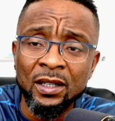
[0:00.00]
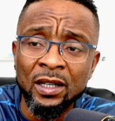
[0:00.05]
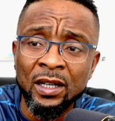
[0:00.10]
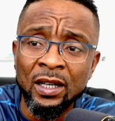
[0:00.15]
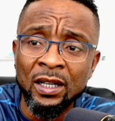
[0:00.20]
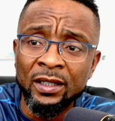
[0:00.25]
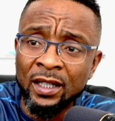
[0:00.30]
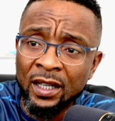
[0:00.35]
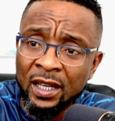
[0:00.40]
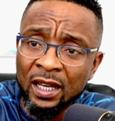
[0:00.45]

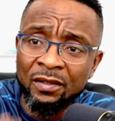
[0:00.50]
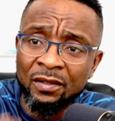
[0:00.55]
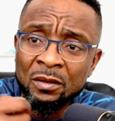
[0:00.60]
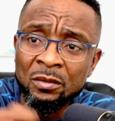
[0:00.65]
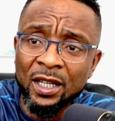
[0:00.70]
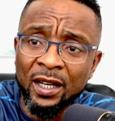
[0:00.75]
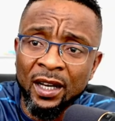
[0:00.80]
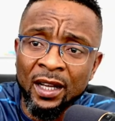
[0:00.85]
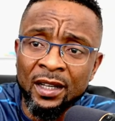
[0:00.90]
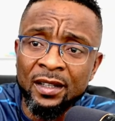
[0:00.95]
They gave him the
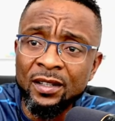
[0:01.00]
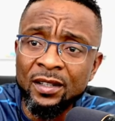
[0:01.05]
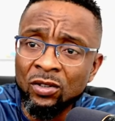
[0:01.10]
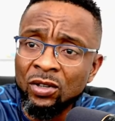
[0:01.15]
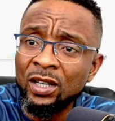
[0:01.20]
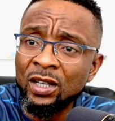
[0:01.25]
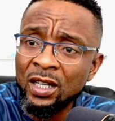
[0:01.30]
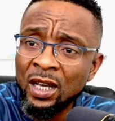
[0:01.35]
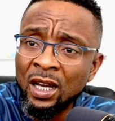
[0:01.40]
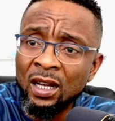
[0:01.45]
license. Okay,
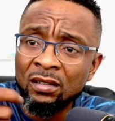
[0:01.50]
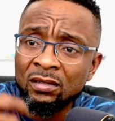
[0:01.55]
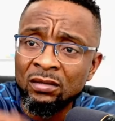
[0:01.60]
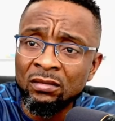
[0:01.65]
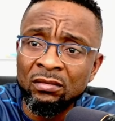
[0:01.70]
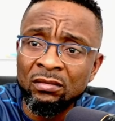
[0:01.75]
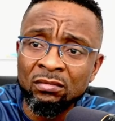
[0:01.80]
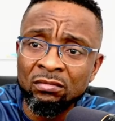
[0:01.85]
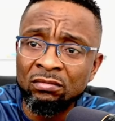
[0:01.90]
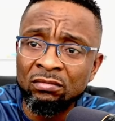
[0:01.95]
yeah,
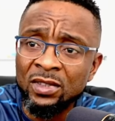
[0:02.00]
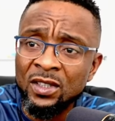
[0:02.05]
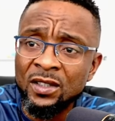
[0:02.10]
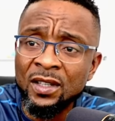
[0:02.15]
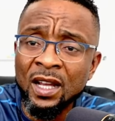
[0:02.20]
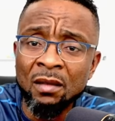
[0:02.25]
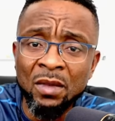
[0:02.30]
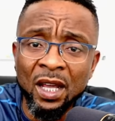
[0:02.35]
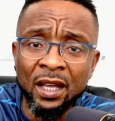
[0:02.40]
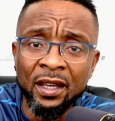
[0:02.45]

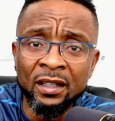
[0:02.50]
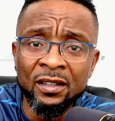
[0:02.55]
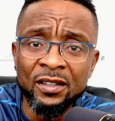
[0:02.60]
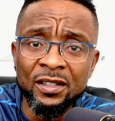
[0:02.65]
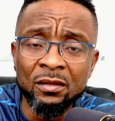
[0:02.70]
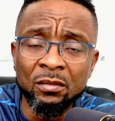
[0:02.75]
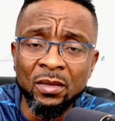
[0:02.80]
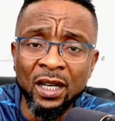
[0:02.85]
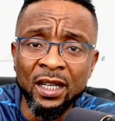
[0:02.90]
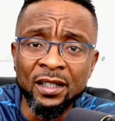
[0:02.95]
start making
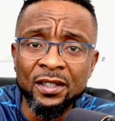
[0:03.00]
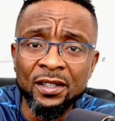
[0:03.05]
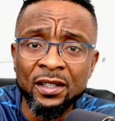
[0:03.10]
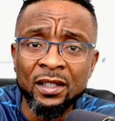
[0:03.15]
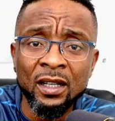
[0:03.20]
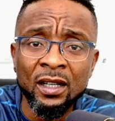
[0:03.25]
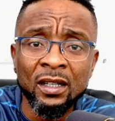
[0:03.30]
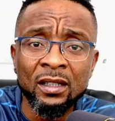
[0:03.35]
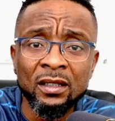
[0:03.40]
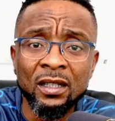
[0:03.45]
cement.
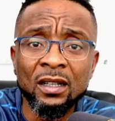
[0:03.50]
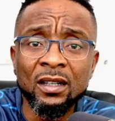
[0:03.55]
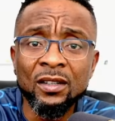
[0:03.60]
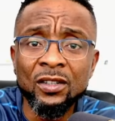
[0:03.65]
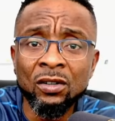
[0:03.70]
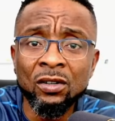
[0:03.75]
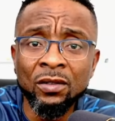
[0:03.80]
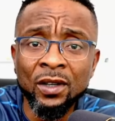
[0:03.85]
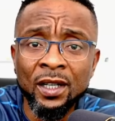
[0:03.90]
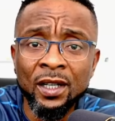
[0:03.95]
They
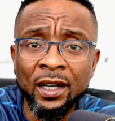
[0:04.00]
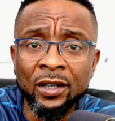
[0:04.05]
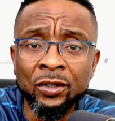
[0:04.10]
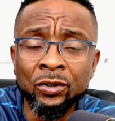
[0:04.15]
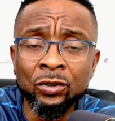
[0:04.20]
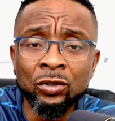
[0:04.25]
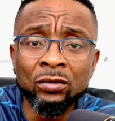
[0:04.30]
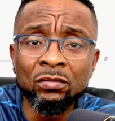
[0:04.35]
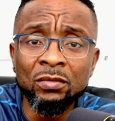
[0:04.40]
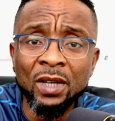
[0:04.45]
discovered I
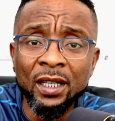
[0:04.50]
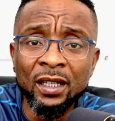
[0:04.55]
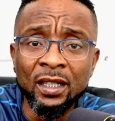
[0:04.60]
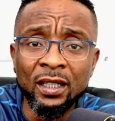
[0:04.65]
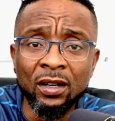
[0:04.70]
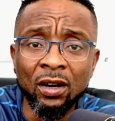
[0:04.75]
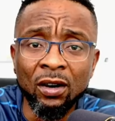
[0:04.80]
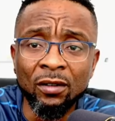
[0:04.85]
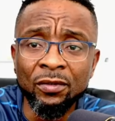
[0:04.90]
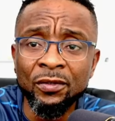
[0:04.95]
couldn't make
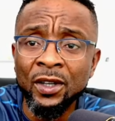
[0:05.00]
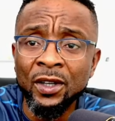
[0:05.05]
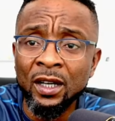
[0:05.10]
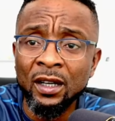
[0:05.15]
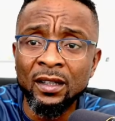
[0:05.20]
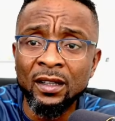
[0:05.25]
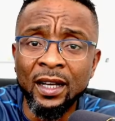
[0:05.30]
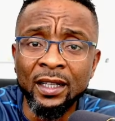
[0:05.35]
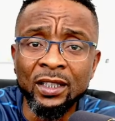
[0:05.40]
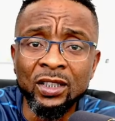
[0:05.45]
enough.
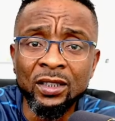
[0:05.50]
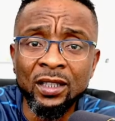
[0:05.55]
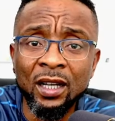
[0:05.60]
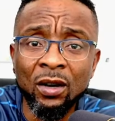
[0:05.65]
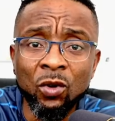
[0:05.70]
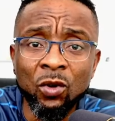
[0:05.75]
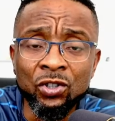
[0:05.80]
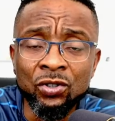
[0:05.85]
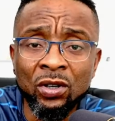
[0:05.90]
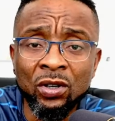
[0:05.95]
Nigeria
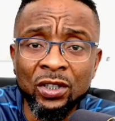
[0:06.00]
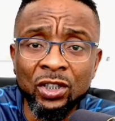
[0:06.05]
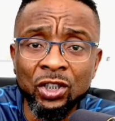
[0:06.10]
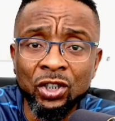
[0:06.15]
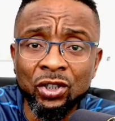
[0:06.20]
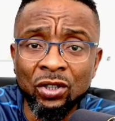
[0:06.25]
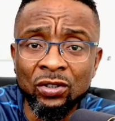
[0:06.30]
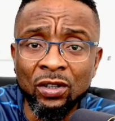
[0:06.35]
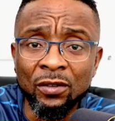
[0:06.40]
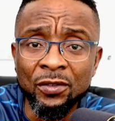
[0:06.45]
was running
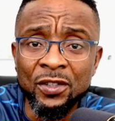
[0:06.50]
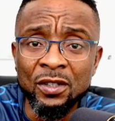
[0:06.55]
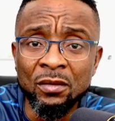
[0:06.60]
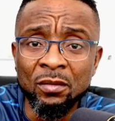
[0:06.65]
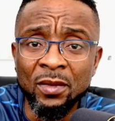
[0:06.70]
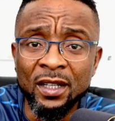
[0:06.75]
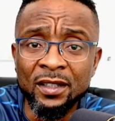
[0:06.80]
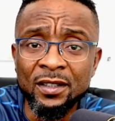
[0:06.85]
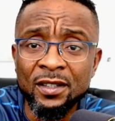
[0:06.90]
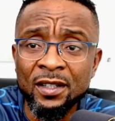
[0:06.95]
short of
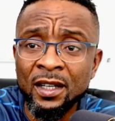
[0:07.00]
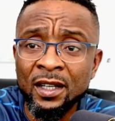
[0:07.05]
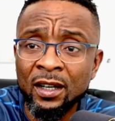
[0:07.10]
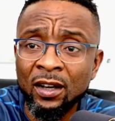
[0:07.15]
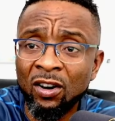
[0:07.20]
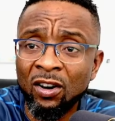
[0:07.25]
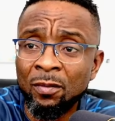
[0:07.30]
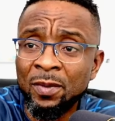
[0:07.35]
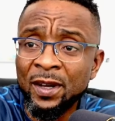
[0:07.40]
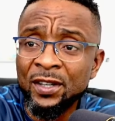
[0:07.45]
cement.
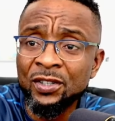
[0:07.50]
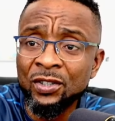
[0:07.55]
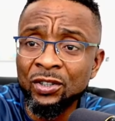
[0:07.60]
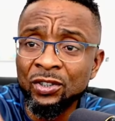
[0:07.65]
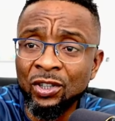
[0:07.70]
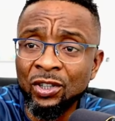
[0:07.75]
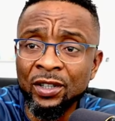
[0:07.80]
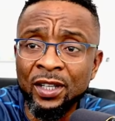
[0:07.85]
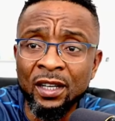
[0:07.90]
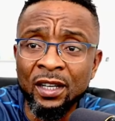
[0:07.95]

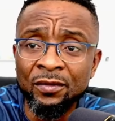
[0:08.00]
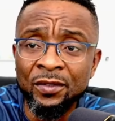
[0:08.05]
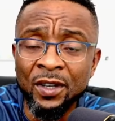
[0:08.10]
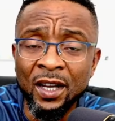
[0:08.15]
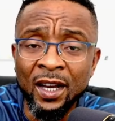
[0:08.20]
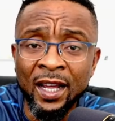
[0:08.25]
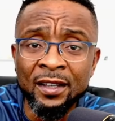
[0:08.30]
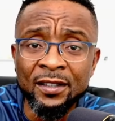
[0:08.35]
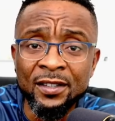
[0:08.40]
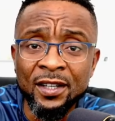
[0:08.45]
Obasanjo gave a
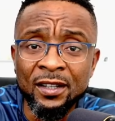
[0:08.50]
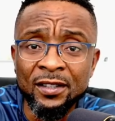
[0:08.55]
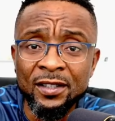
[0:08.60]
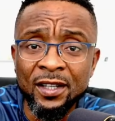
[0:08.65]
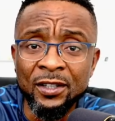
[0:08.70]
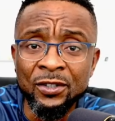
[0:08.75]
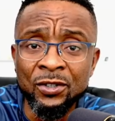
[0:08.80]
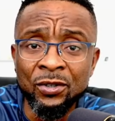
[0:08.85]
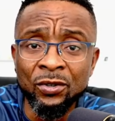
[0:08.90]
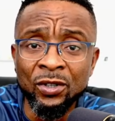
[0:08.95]
license
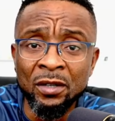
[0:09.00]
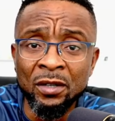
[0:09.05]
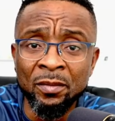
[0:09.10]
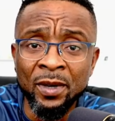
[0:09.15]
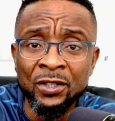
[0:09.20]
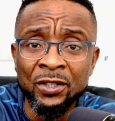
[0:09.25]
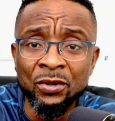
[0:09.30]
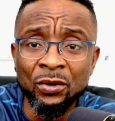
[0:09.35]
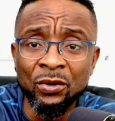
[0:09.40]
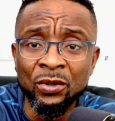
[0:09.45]
to
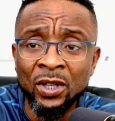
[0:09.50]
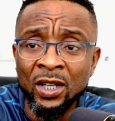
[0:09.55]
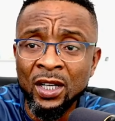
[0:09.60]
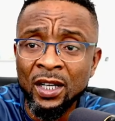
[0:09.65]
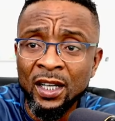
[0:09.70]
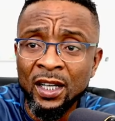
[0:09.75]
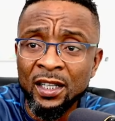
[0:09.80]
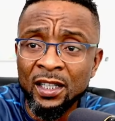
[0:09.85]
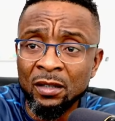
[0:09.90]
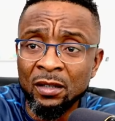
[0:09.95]
Ibeto
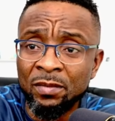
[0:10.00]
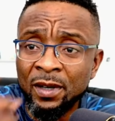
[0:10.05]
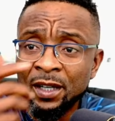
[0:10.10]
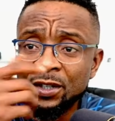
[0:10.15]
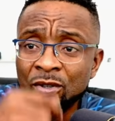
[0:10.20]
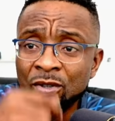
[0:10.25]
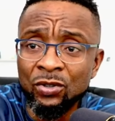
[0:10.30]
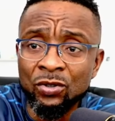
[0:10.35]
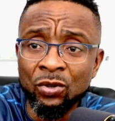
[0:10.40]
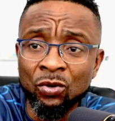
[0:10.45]

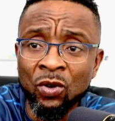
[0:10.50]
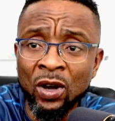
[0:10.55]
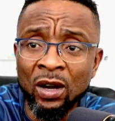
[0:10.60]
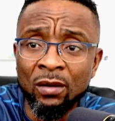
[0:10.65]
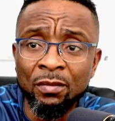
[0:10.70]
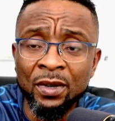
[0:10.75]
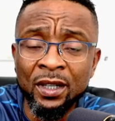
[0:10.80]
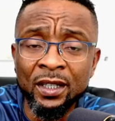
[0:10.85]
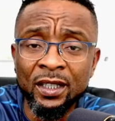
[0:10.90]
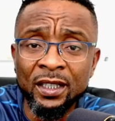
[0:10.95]
to go and
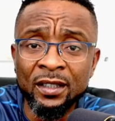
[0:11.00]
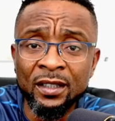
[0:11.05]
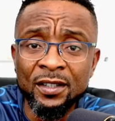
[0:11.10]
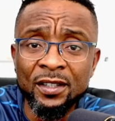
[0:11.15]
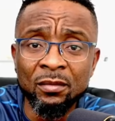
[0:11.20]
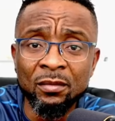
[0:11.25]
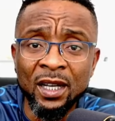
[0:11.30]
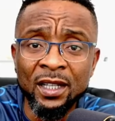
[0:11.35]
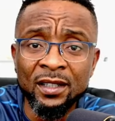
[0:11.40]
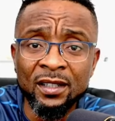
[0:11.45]
bring in
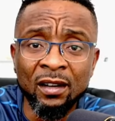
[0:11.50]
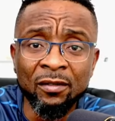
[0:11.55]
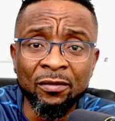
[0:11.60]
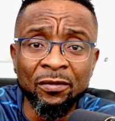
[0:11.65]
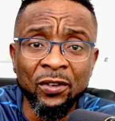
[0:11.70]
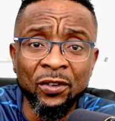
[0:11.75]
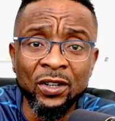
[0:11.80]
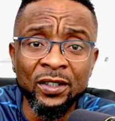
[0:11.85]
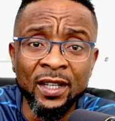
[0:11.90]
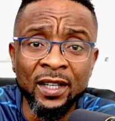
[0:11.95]
cement and
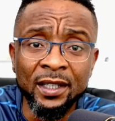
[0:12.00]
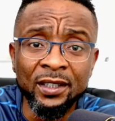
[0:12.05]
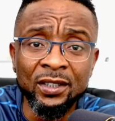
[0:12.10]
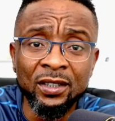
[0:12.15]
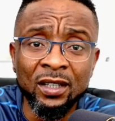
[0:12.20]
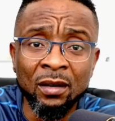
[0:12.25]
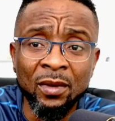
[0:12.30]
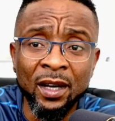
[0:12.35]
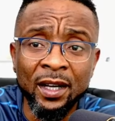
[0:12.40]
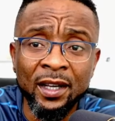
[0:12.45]
flood
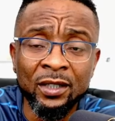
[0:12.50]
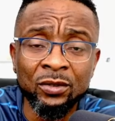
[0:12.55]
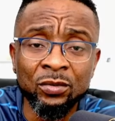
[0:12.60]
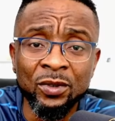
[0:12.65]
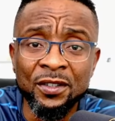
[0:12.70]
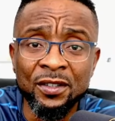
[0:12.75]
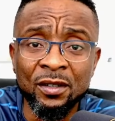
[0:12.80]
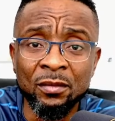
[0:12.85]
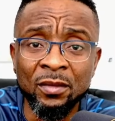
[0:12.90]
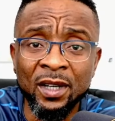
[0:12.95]
Nigeria market with
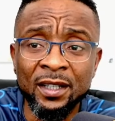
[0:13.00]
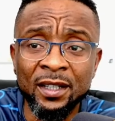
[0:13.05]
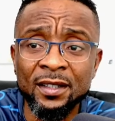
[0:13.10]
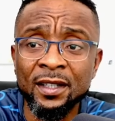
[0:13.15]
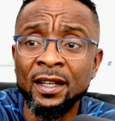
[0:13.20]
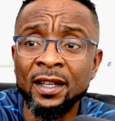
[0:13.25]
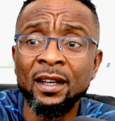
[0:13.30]
cement.